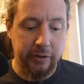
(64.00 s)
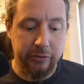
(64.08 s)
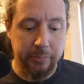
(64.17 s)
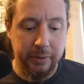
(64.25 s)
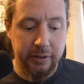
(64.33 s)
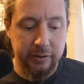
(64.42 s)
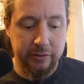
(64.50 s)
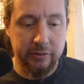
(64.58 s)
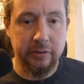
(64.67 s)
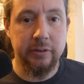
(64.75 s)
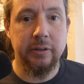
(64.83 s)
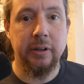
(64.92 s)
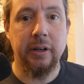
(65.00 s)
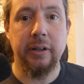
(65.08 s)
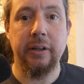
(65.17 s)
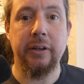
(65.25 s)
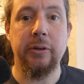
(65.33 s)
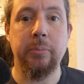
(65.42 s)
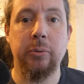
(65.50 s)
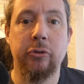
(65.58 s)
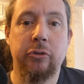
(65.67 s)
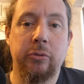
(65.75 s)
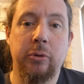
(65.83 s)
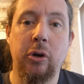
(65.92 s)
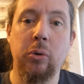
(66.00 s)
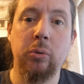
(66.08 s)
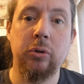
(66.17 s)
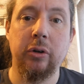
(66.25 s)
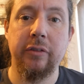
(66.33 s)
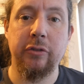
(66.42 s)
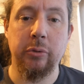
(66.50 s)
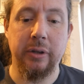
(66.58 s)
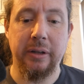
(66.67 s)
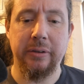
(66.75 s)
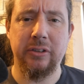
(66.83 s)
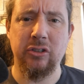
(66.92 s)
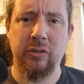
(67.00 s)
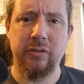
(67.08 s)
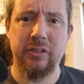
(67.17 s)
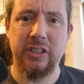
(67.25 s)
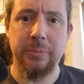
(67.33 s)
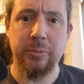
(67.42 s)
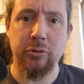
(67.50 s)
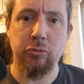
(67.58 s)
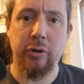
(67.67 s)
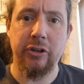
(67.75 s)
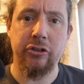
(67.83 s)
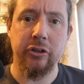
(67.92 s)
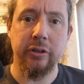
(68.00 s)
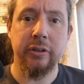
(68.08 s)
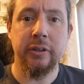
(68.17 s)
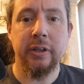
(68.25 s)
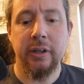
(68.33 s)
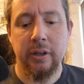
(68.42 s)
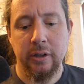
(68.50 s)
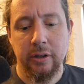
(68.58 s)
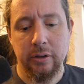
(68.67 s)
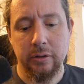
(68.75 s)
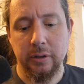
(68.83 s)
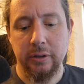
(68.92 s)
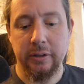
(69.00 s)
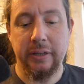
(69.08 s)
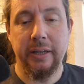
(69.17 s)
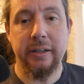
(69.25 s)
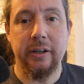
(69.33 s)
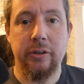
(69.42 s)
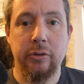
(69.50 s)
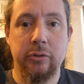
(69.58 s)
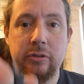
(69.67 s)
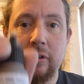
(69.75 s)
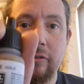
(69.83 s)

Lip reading: as a base, and then you put some gold on if you want that sort of deeper, richer colour. Again, I use